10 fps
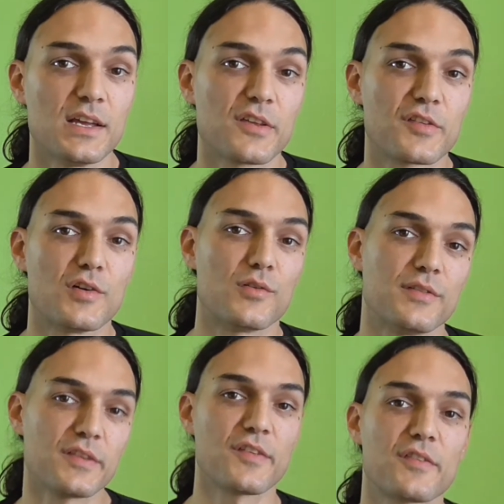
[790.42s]
so
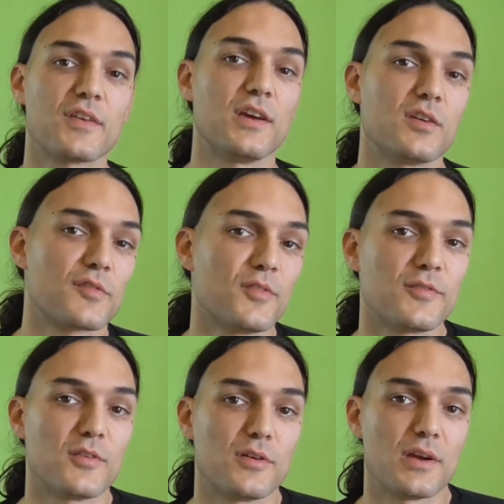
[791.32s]
this is useful
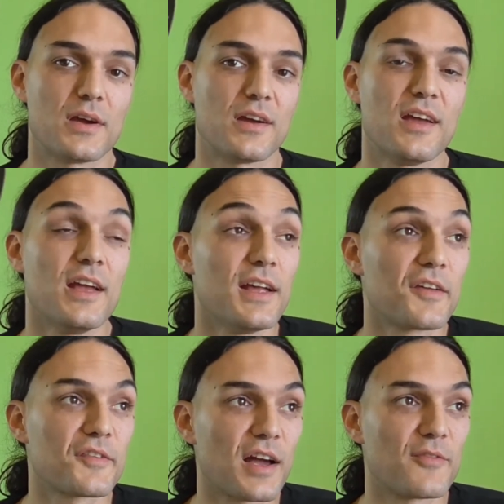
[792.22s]
for
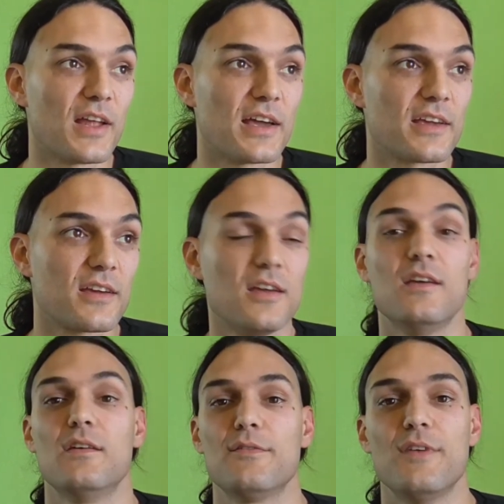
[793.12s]
stuff like
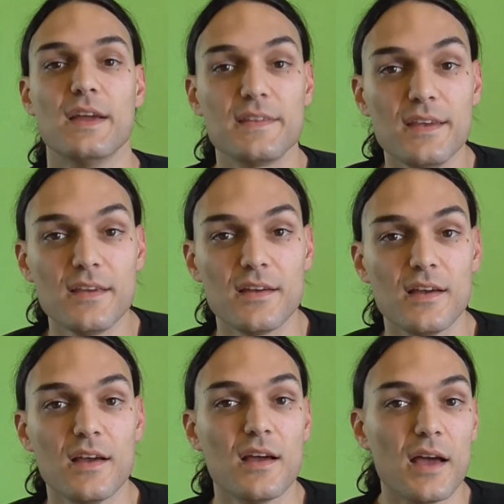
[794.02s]
fighting
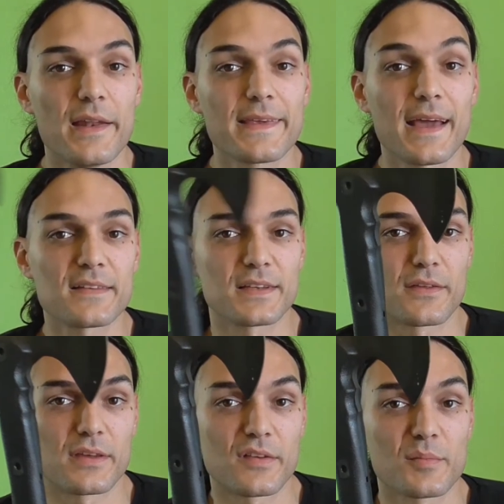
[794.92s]
and cutting
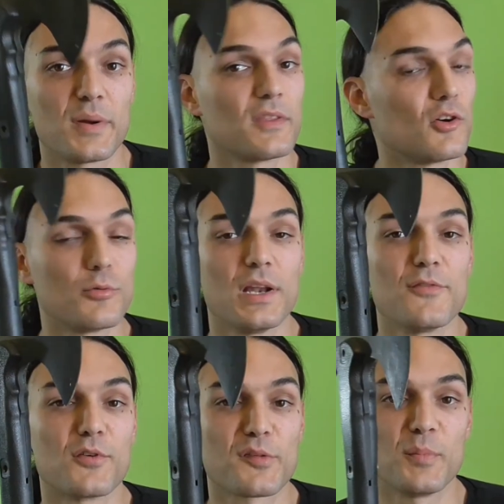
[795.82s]
things, but not really
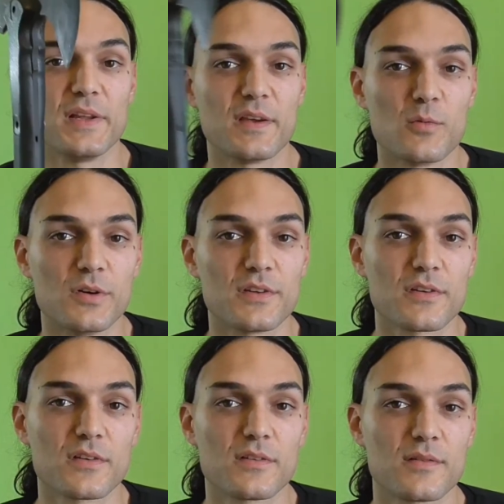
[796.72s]
for splitting wood.
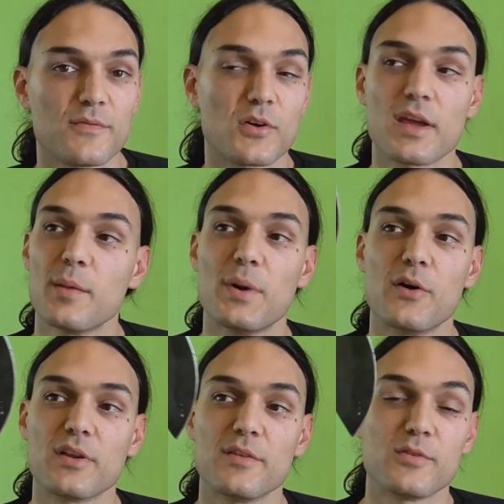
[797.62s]
Forget
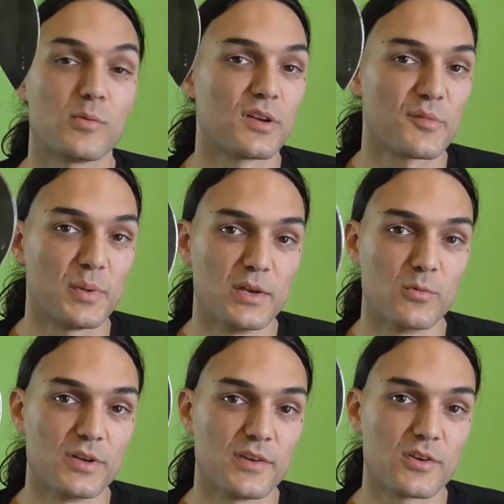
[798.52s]
about it if you want to split
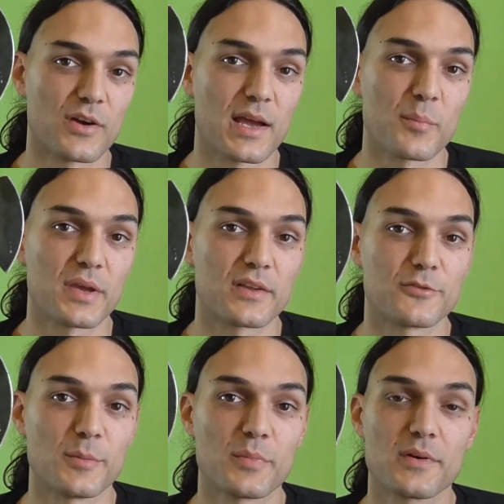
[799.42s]
wood in your camping
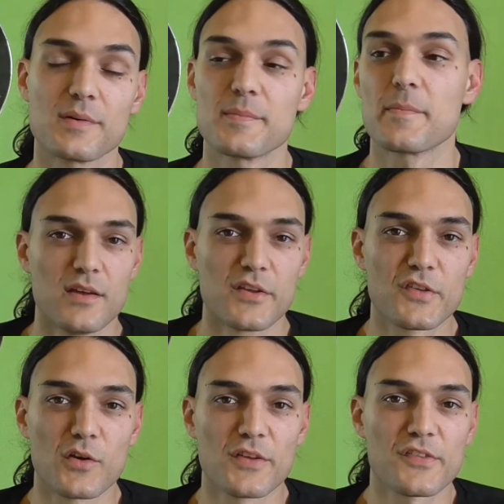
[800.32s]
trip.
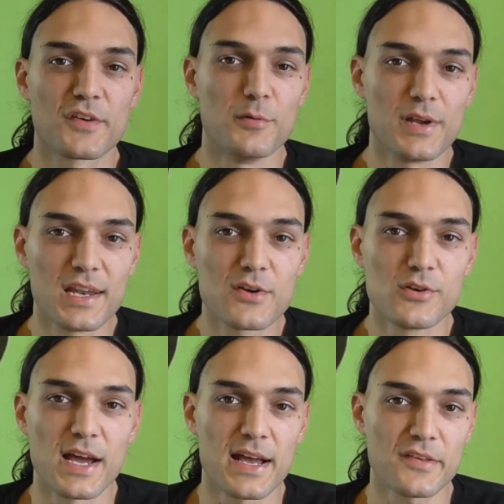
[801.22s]
So this is a really
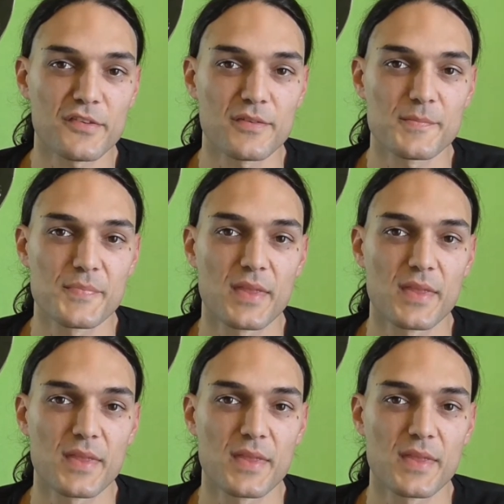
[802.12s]
good axe.